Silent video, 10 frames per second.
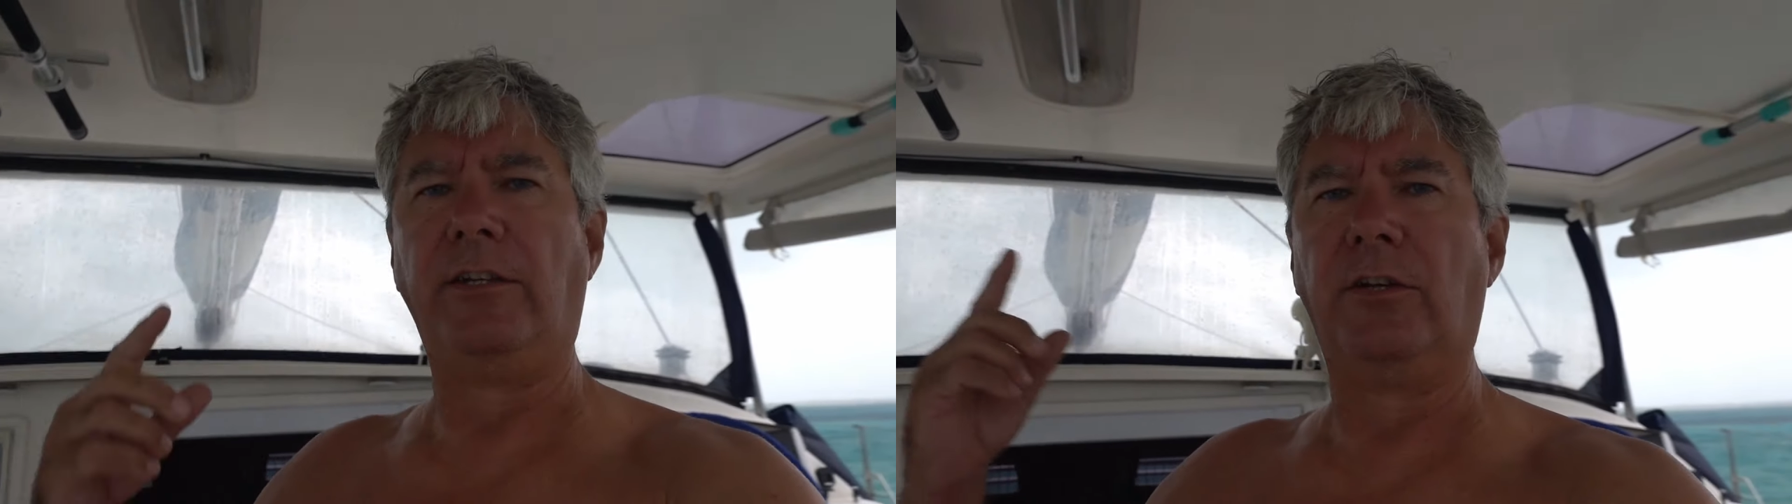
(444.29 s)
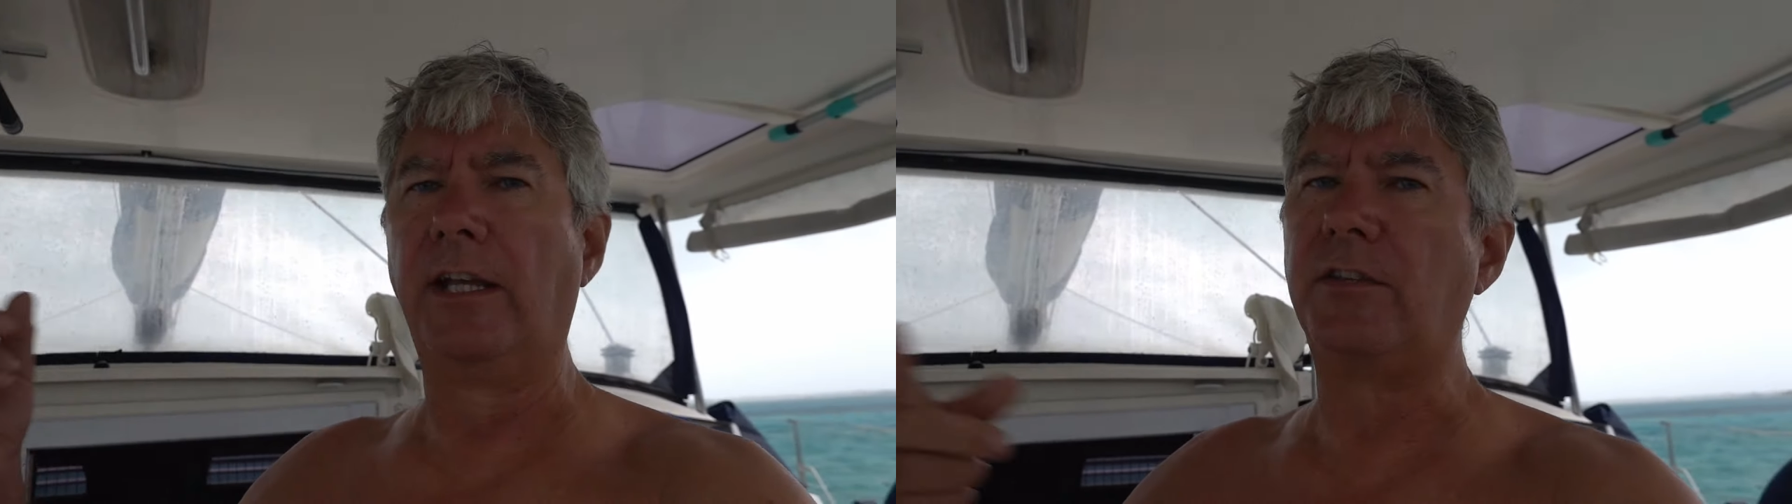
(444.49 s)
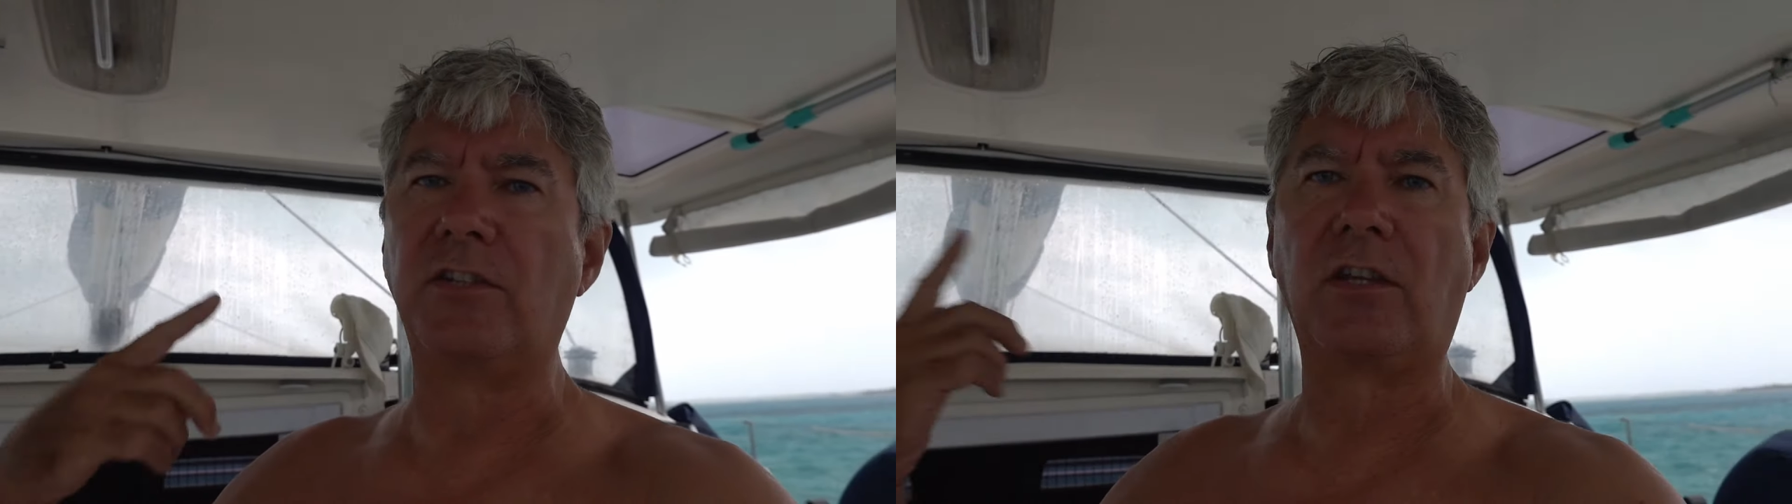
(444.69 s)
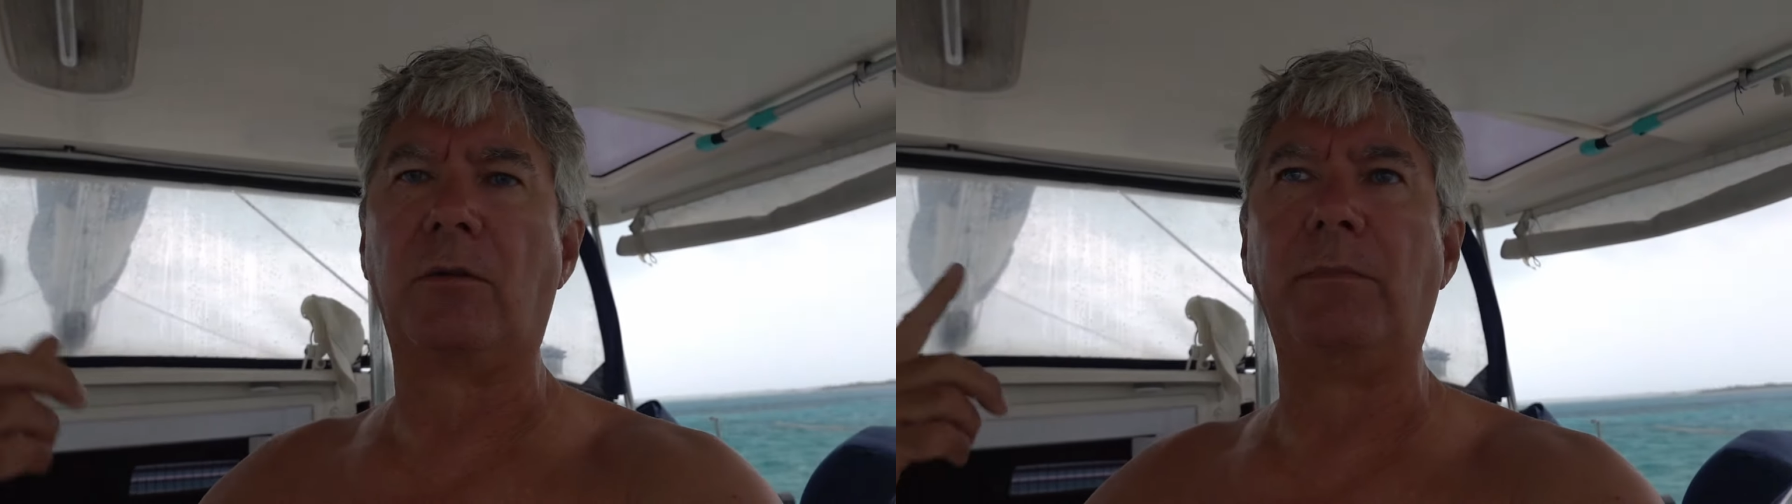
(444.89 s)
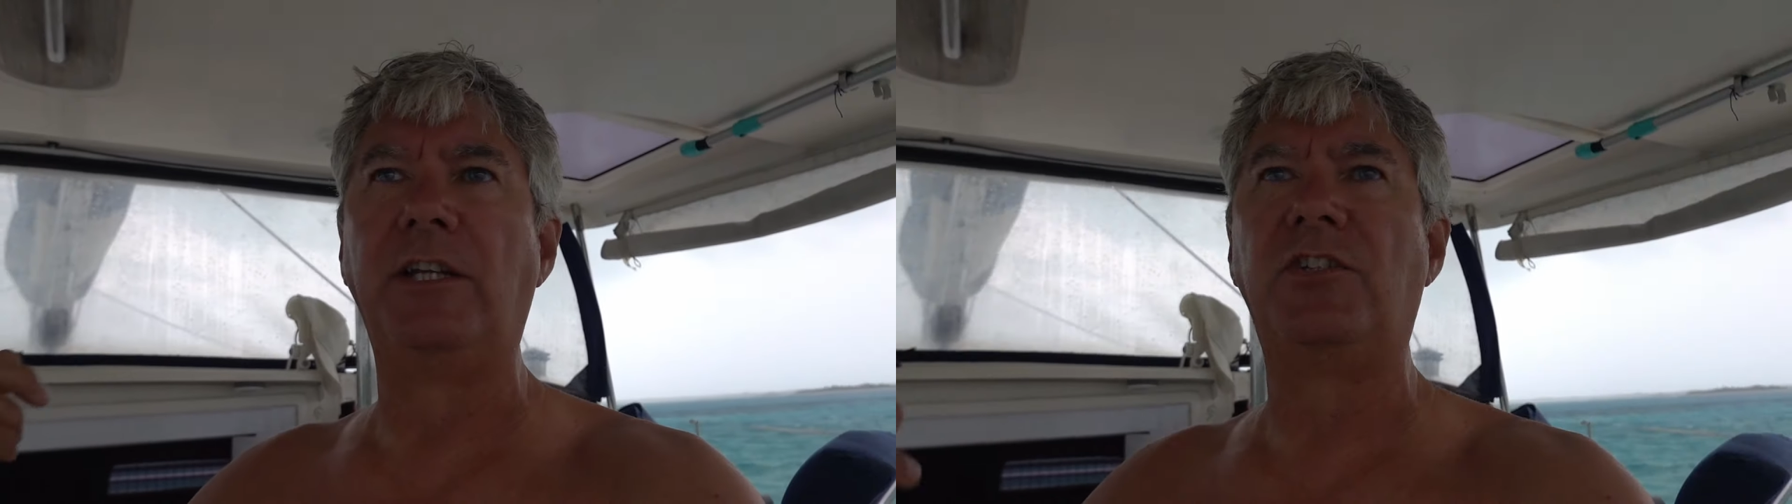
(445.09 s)
You get these
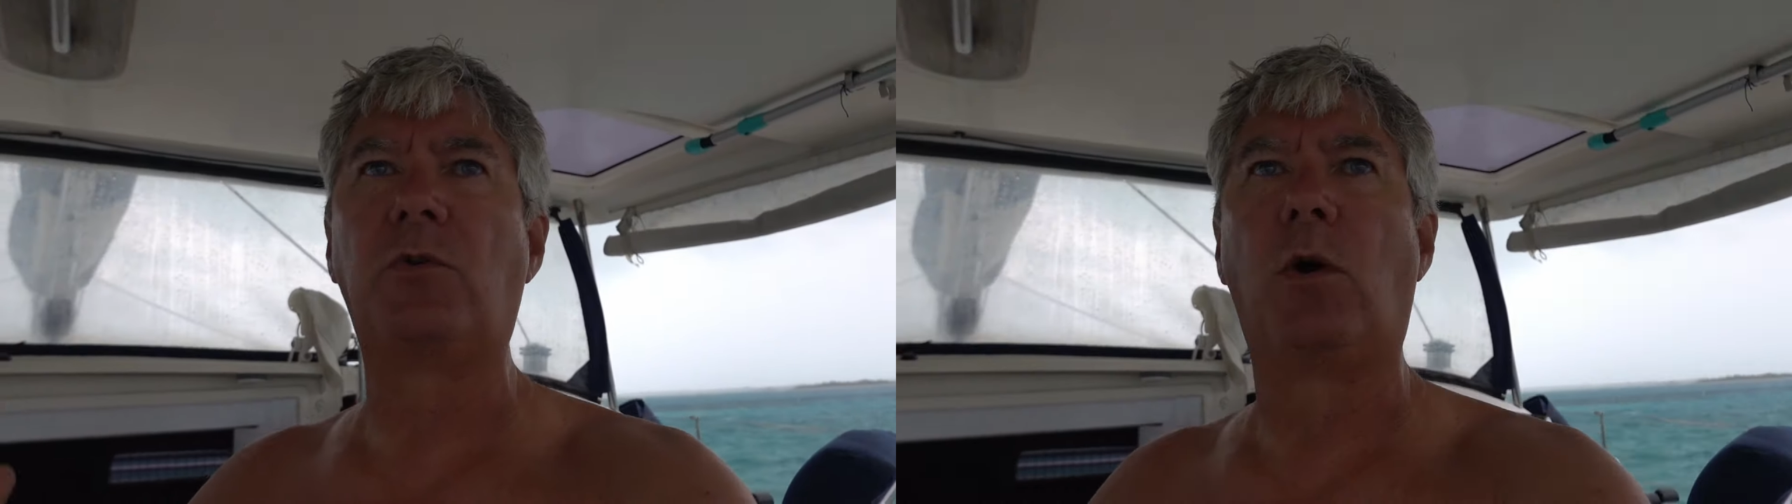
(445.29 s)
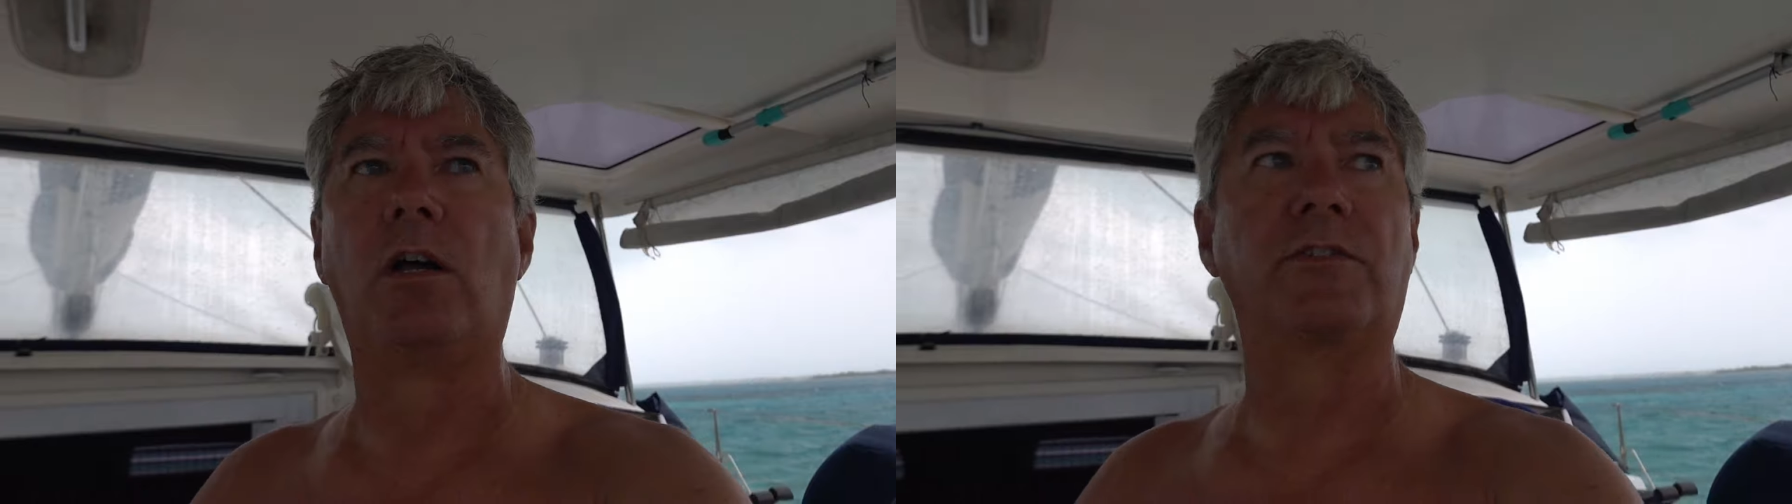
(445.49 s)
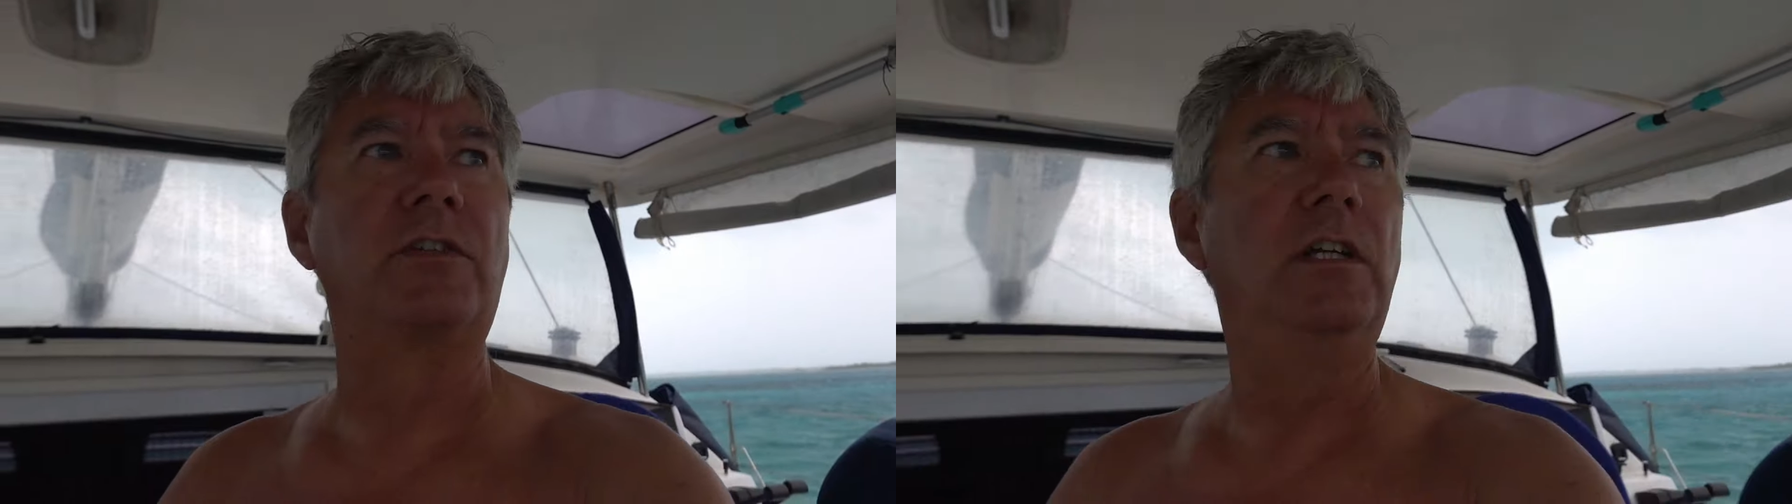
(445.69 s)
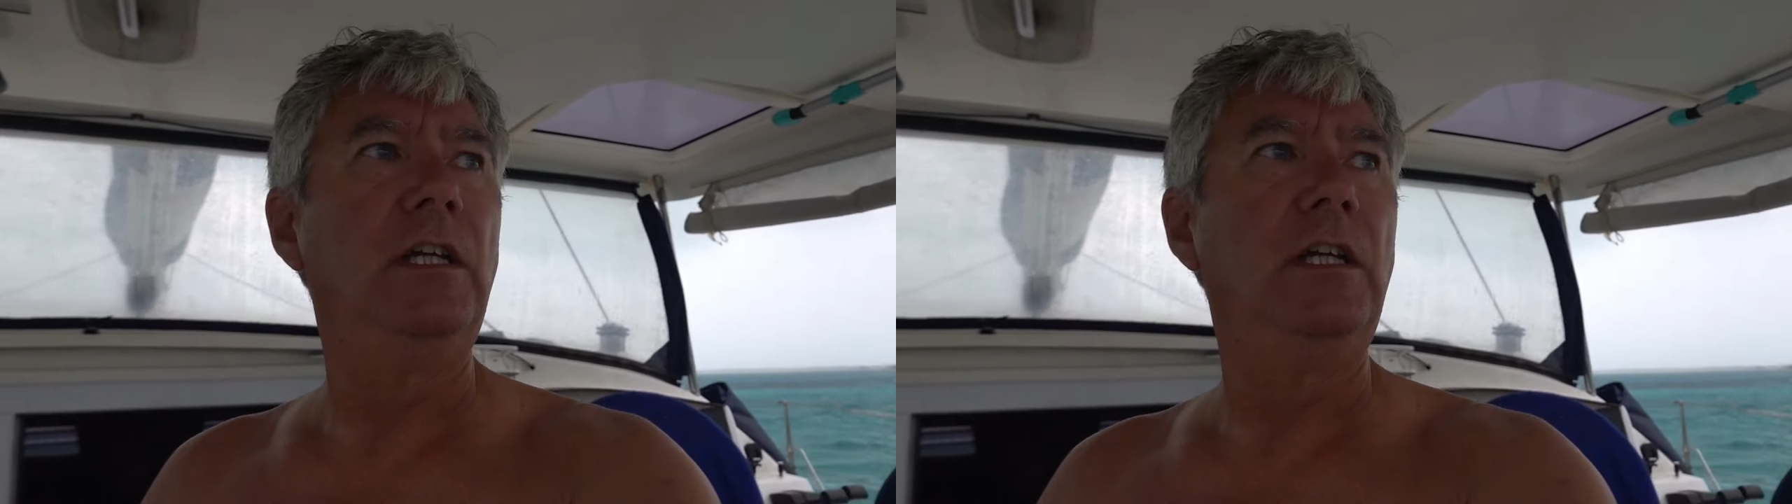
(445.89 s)
little mini squalls.